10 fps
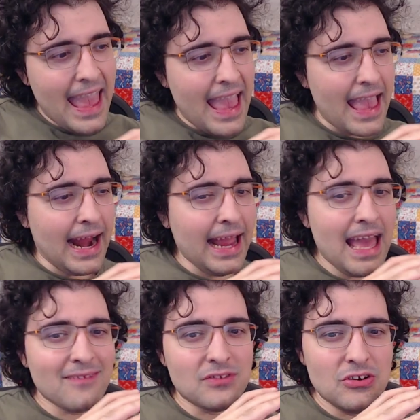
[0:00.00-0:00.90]
And I
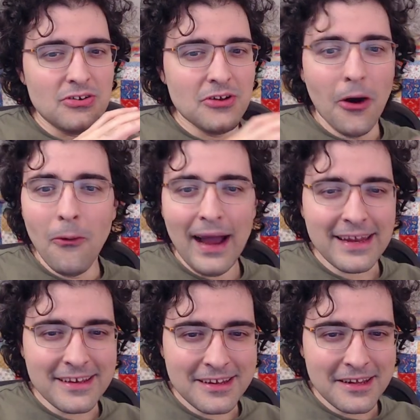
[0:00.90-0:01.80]
have no
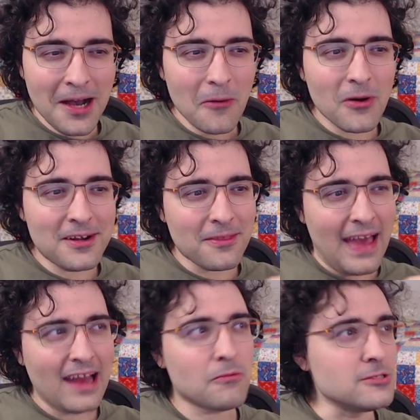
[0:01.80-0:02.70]
idea what
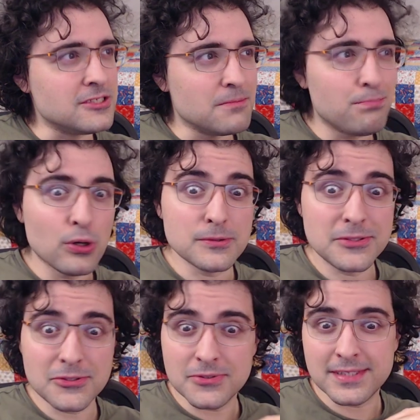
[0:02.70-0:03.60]
that was
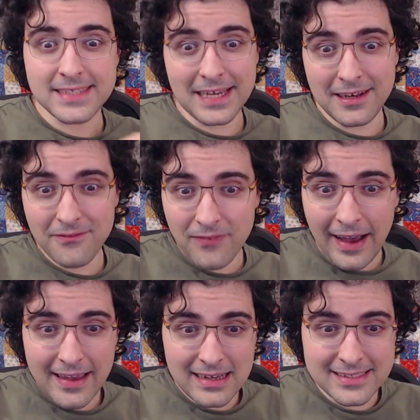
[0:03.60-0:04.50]
supposed to
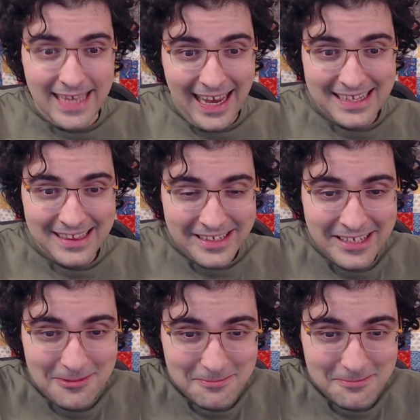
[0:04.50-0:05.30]
signify exactly.